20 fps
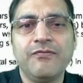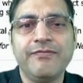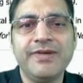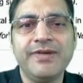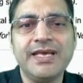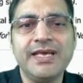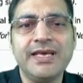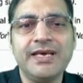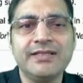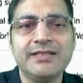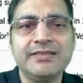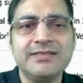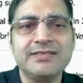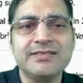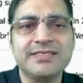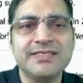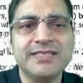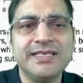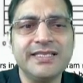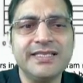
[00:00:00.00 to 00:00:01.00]
We can
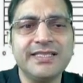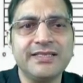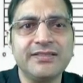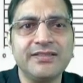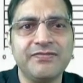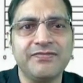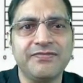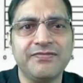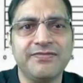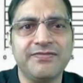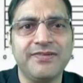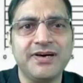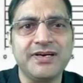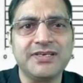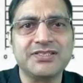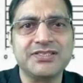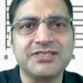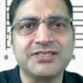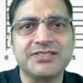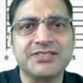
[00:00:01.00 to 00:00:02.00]
see that the
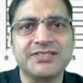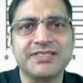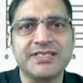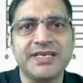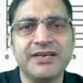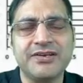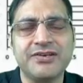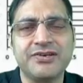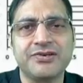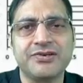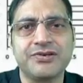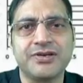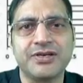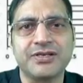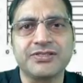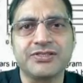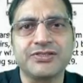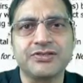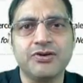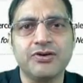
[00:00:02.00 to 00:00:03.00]
first set
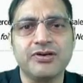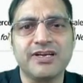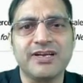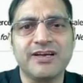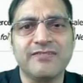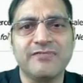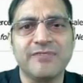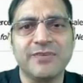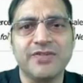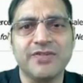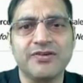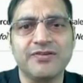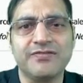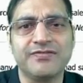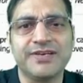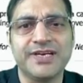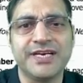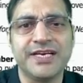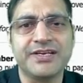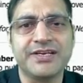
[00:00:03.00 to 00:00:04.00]
does not have much
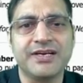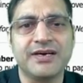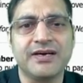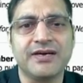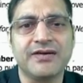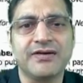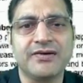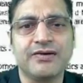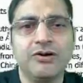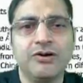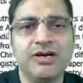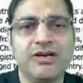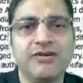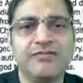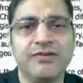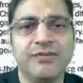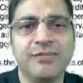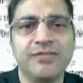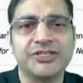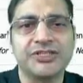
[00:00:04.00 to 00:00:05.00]
of data or
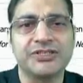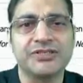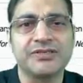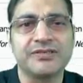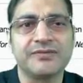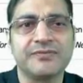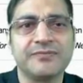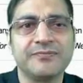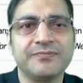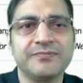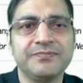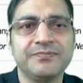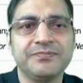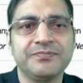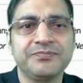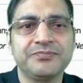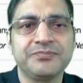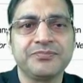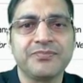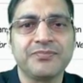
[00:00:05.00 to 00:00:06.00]
information.
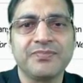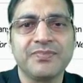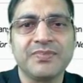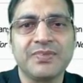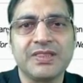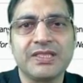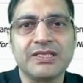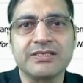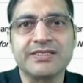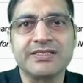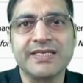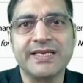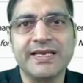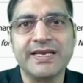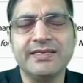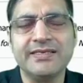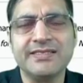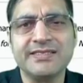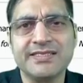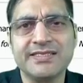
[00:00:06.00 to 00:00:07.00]
The
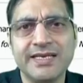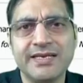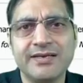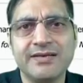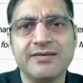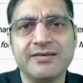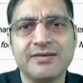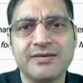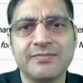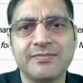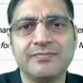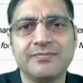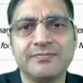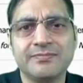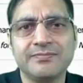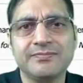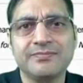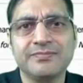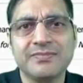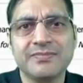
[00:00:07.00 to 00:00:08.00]
second set
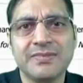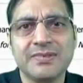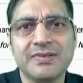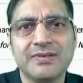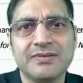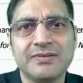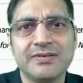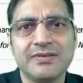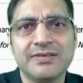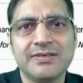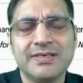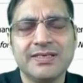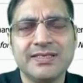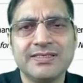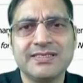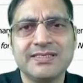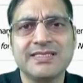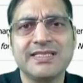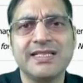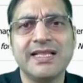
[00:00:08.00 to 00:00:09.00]

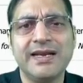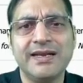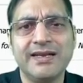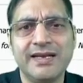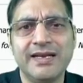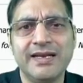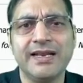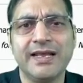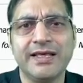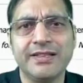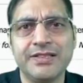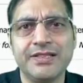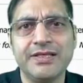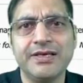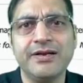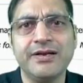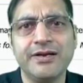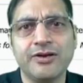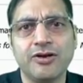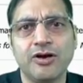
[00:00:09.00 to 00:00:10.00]
is slightly
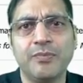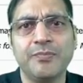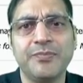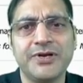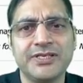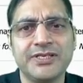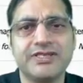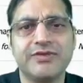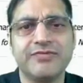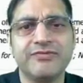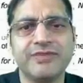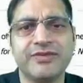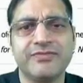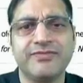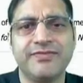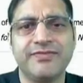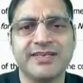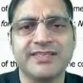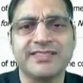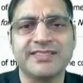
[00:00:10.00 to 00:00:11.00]
lengthier in comparison with the
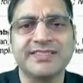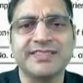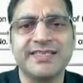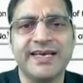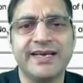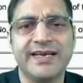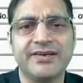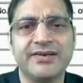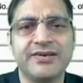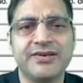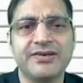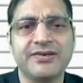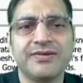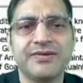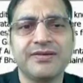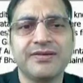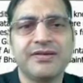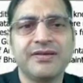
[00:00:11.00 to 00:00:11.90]
first set.